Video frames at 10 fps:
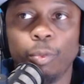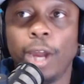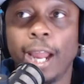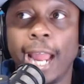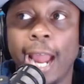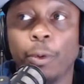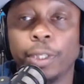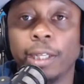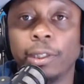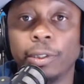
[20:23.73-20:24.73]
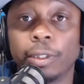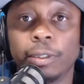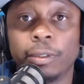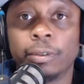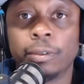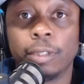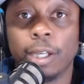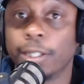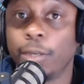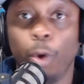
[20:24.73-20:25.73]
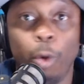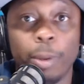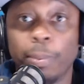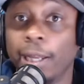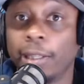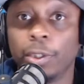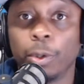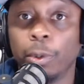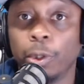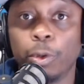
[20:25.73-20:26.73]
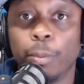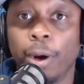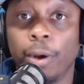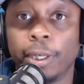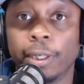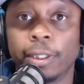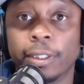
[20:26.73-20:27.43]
how would that look? Because he won't be playing Luka ball there,